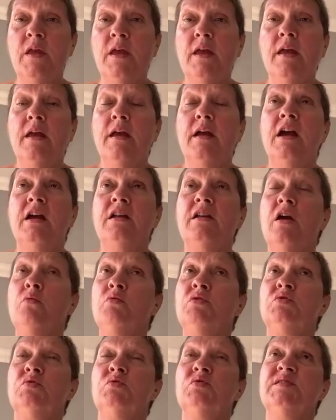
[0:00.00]
Mm-hmm. And I
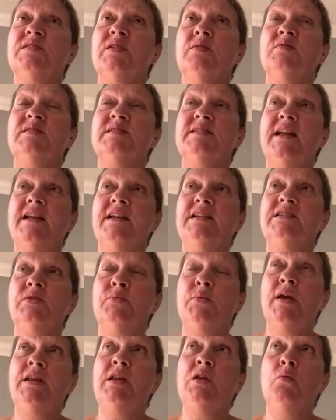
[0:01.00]
would also say
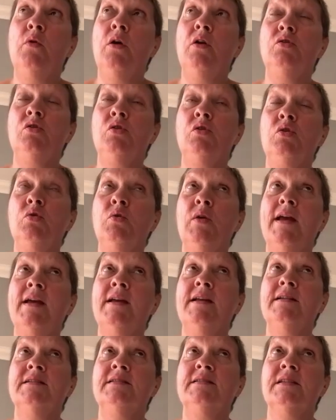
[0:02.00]
to anyone who
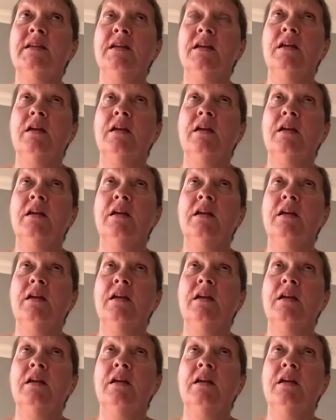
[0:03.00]
has